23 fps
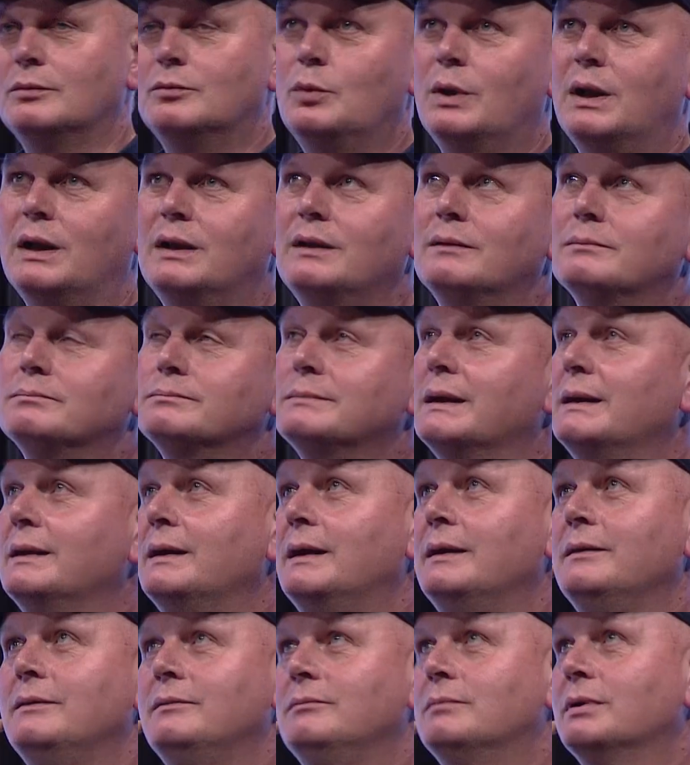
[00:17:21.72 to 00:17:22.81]
Well,
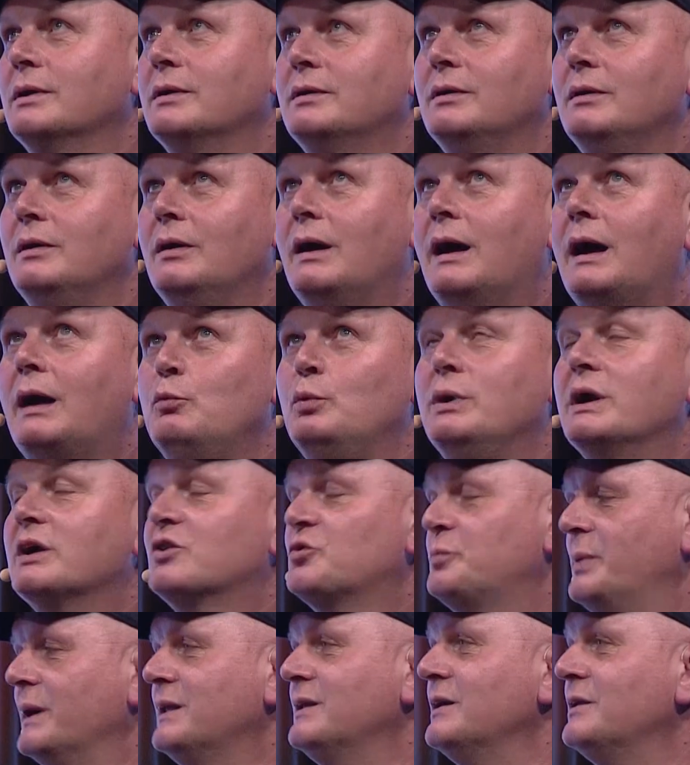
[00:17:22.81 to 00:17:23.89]
we
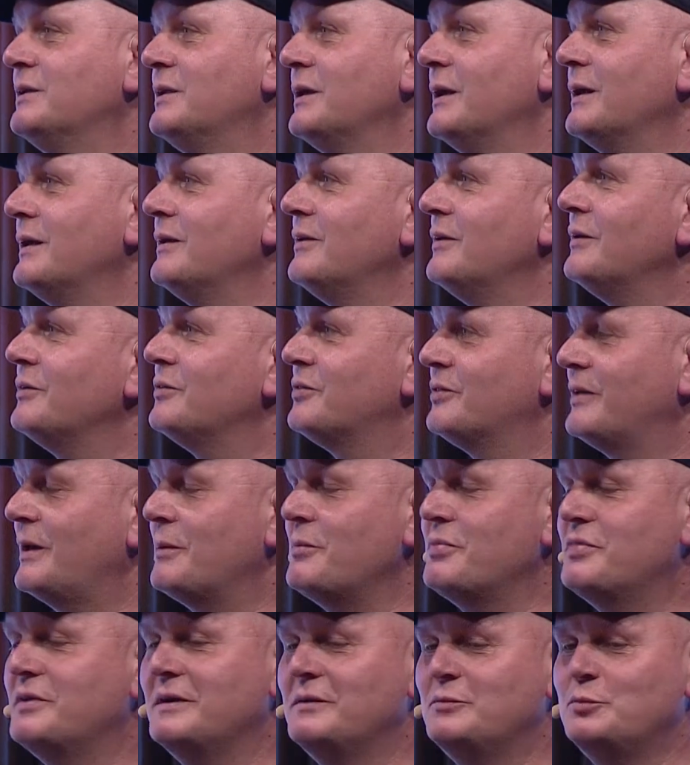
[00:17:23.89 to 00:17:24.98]
expected
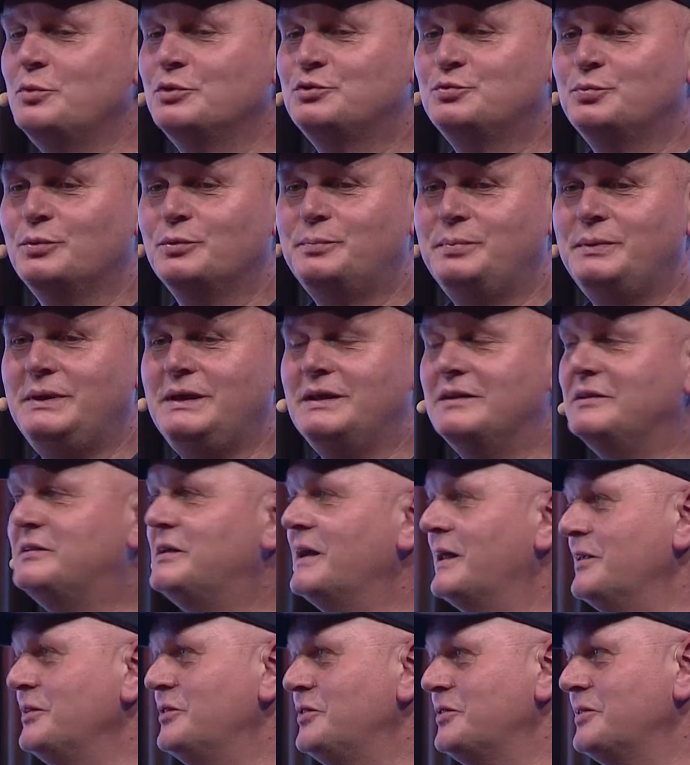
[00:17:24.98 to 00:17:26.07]
something which would be
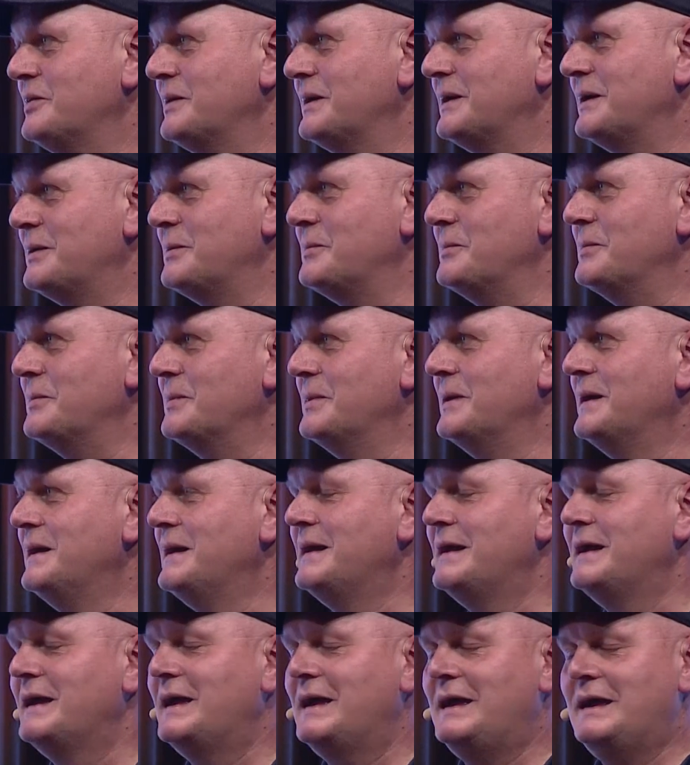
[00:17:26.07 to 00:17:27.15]
intense.
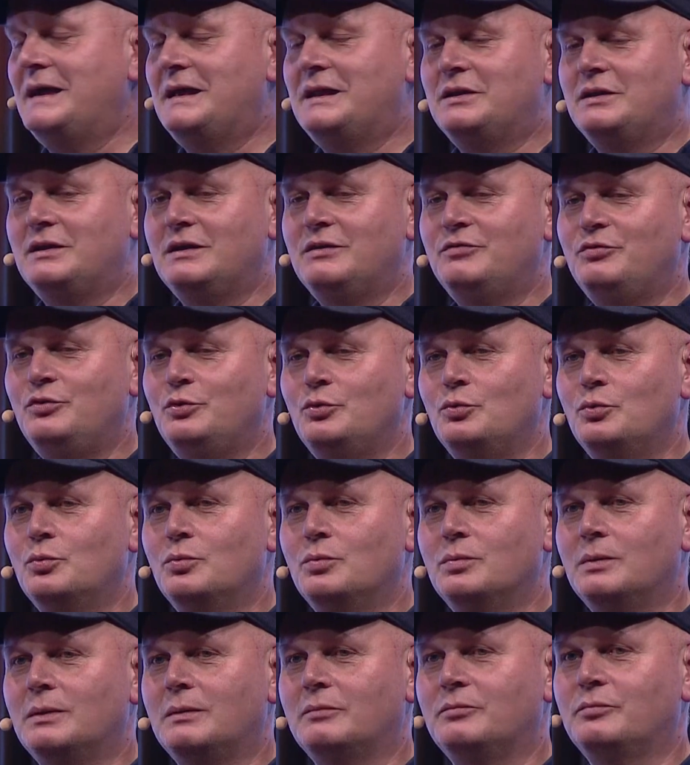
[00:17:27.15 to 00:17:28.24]
And if you,
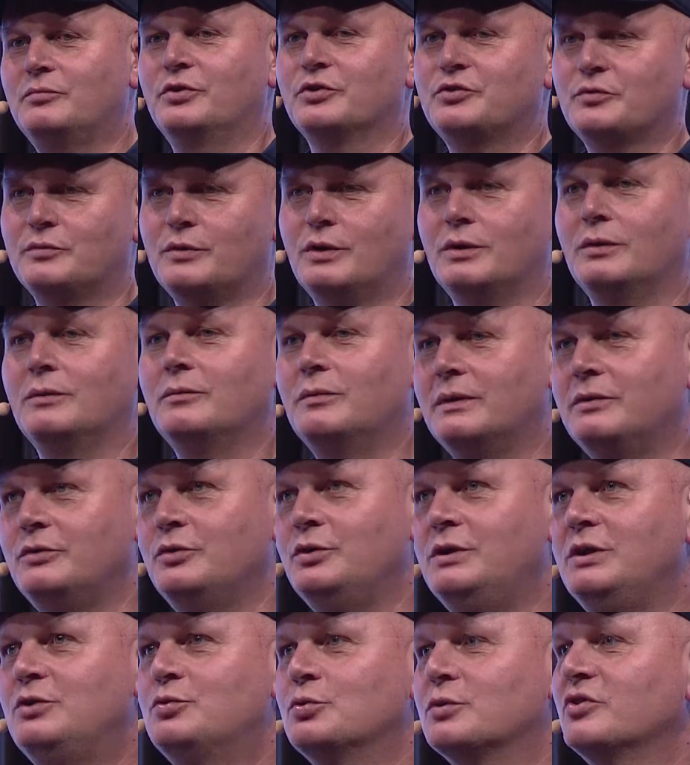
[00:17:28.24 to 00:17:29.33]
first of all, you
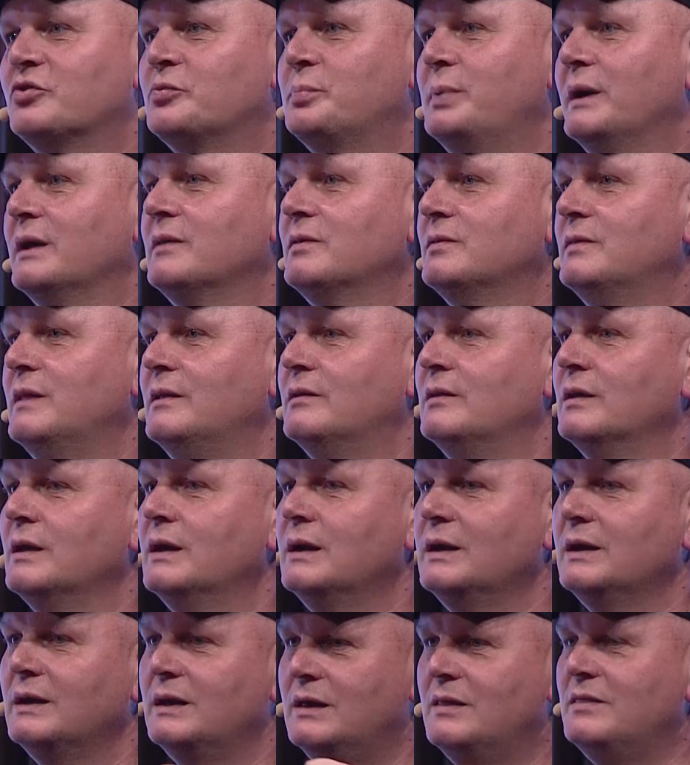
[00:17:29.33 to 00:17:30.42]
need to respect that
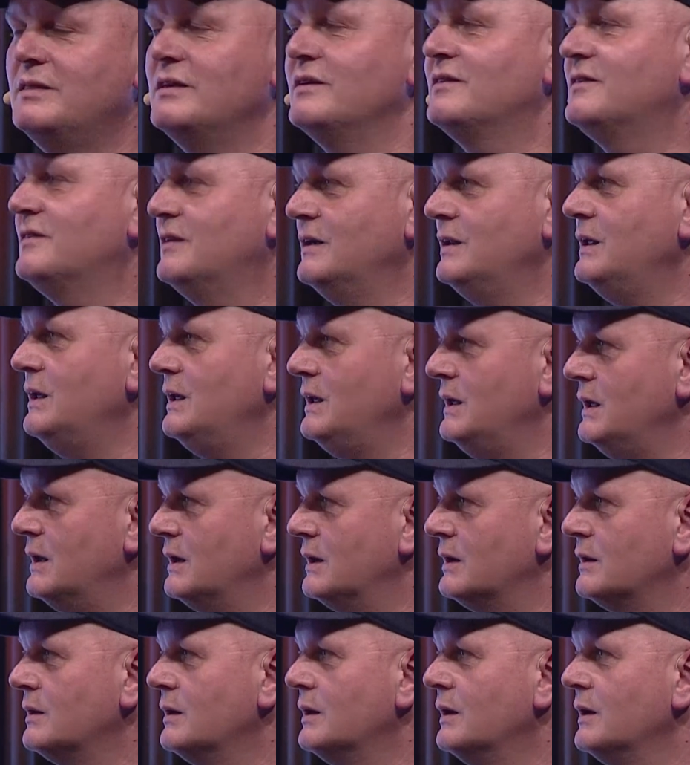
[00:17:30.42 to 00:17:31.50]
in this city
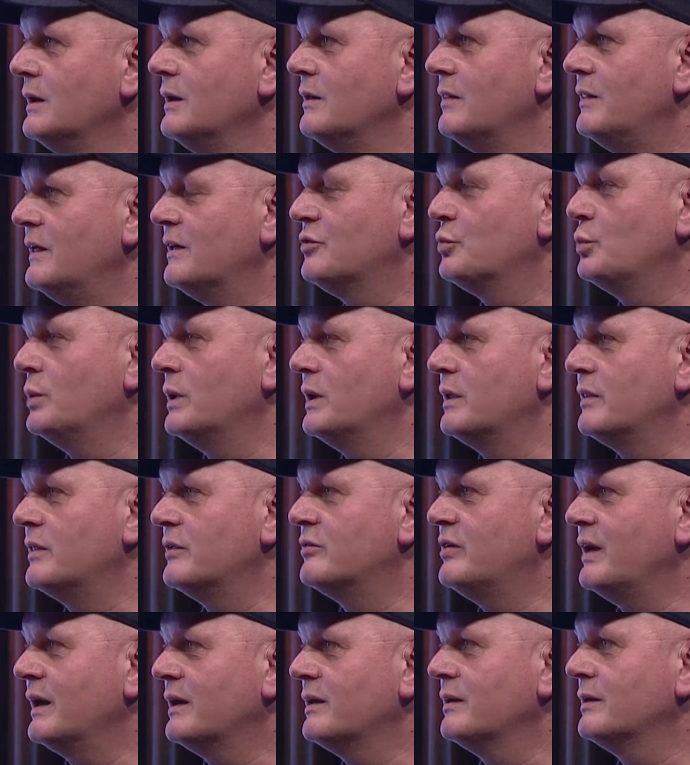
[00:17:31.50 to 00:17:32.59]
here, that's where the
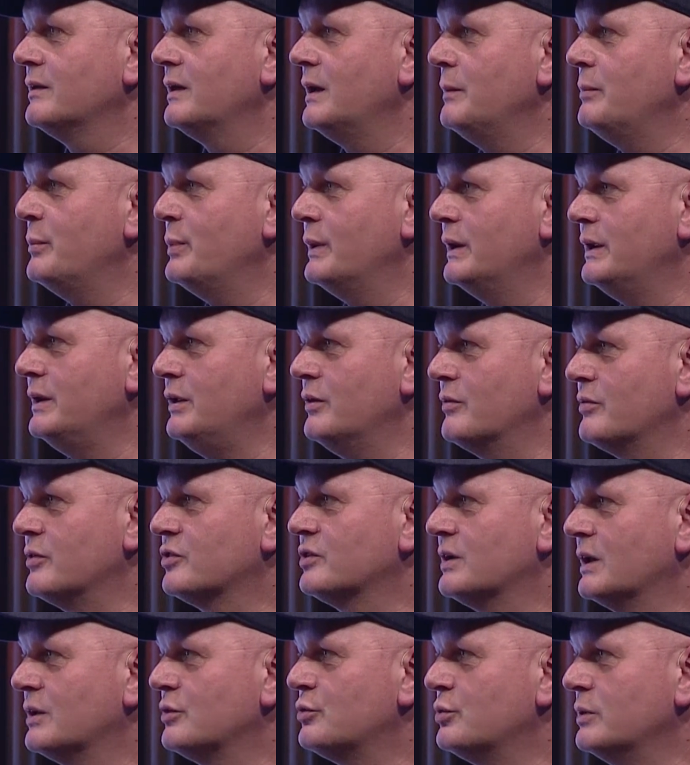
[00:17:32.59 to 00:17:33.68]
tech capability of this
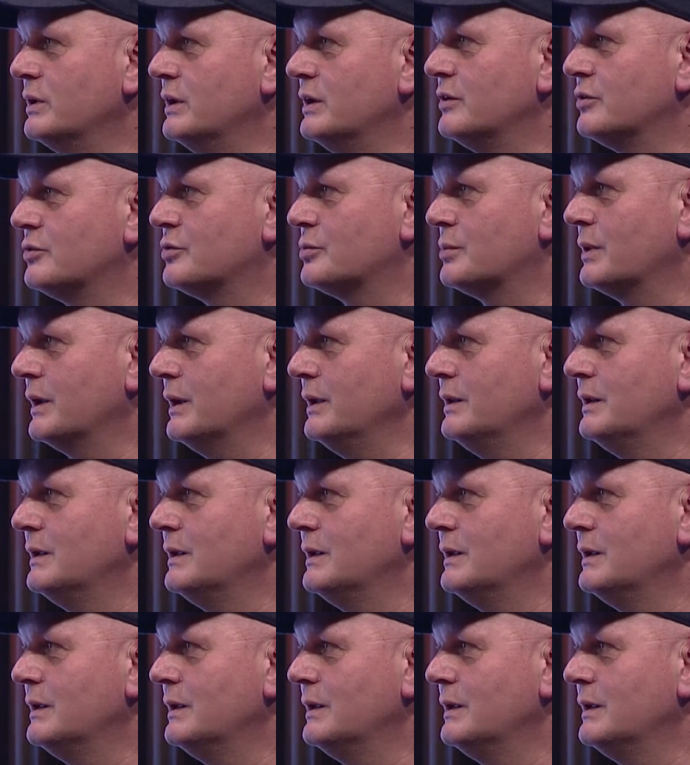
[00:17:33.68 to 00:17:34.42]
country is, right?